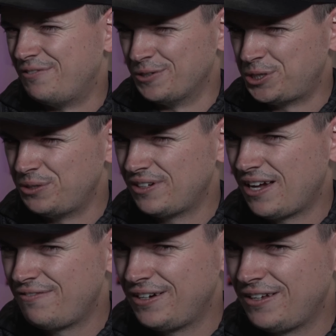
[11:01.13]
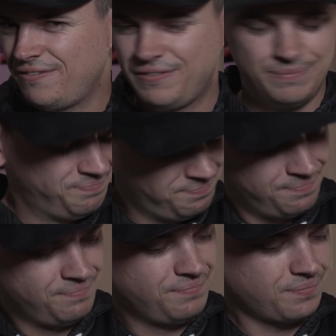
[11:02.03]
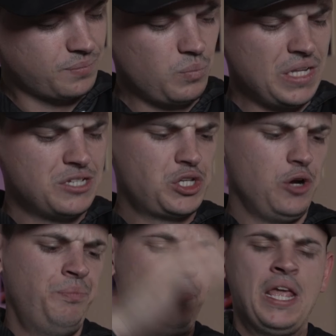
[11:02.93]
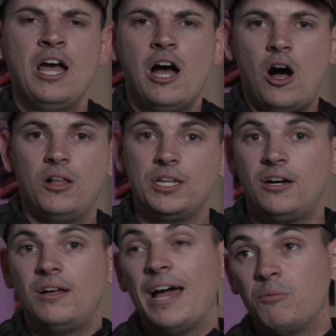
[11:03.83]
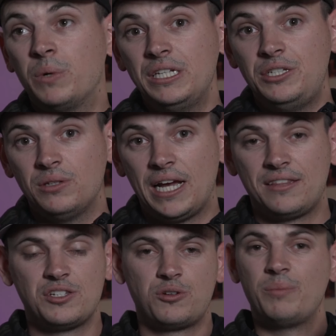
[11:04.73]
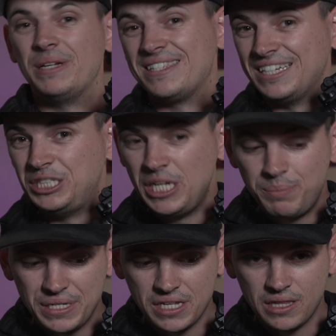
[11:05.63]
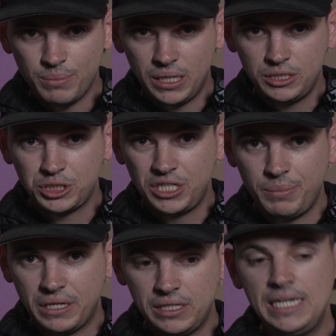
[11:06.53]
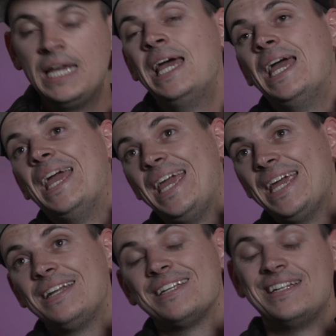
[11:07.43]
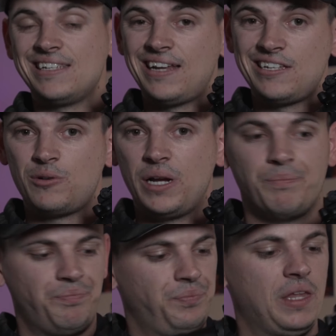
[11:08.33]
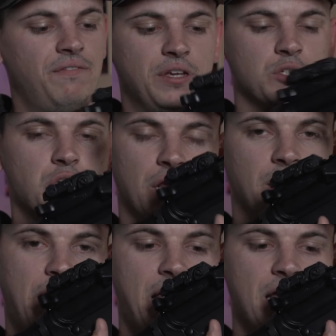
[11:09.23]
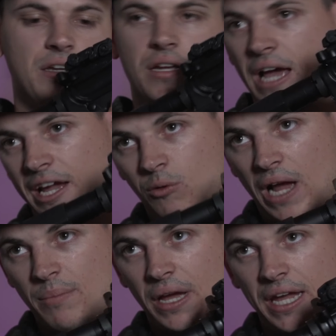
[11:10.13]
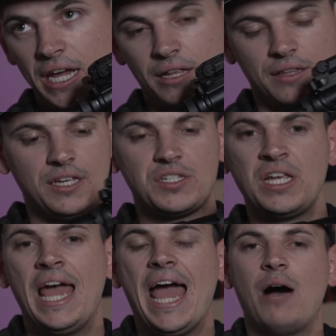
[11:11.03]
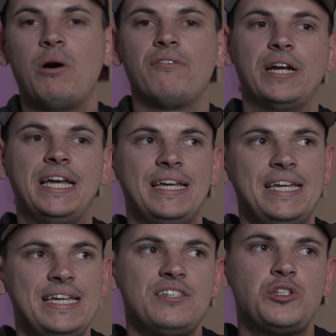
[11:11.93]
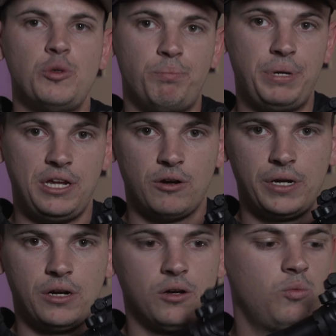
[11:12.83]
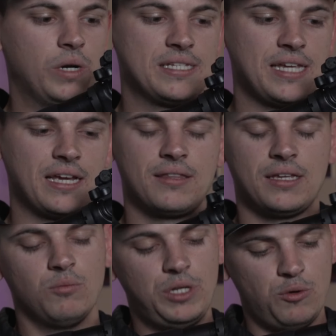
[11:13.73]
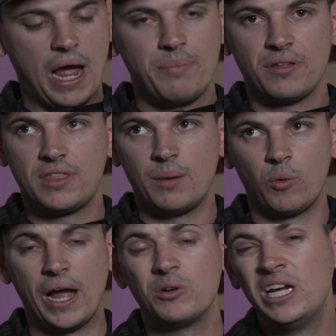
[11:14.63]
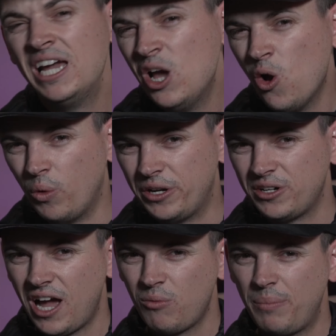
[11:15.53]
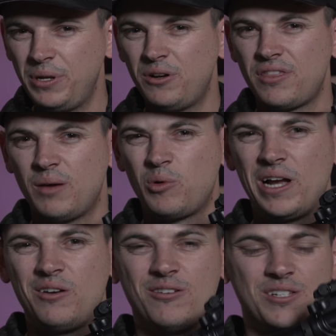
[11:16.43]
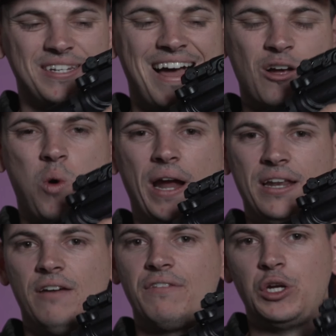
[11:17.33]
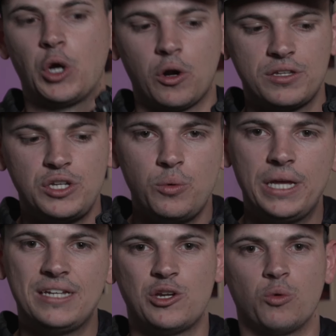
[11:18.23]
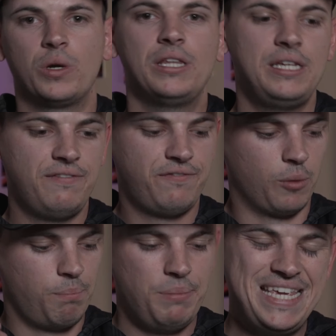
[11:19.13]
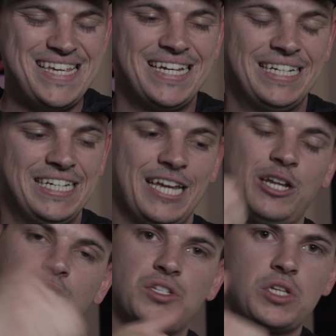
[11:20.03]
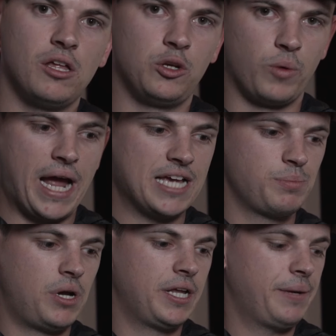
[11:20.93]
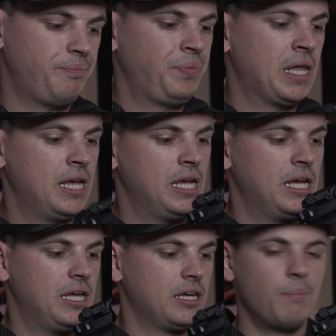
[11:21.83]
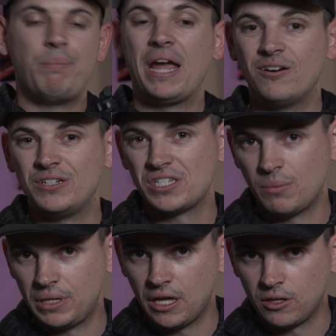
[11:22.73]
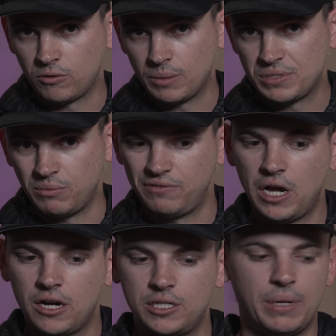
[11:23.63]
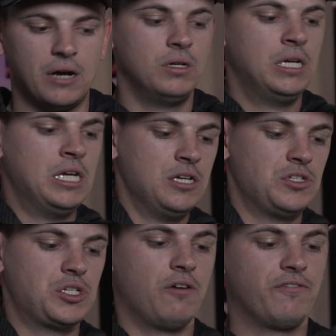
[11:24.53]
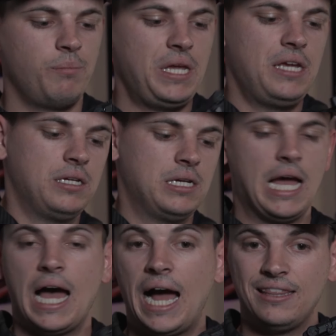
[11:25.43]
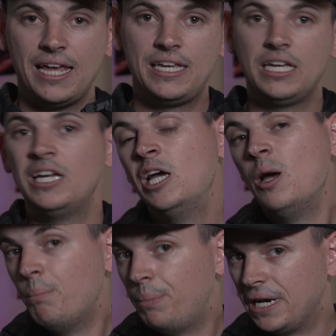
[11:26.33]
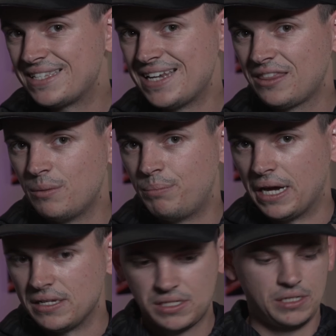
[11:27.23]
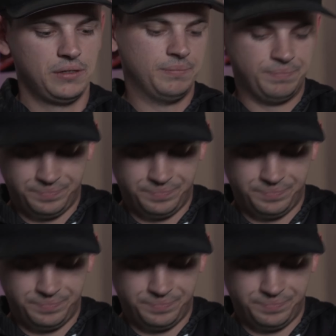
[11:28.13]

If you're shooting off enough. So all in all, I really do like this grip. It's the cheapest of the bunch typically, and it's a nice grip. Feels good in the hand. I can wrap my hand like this. However, it is superior when it's like when you wrap your thumb around. When you're not wrapping your thumb around, there's not quite enough girth to it to really, for me, get a good solid grasp on it compared to some of the other grips that we've talked about. So for me, I like it, but it's not the best.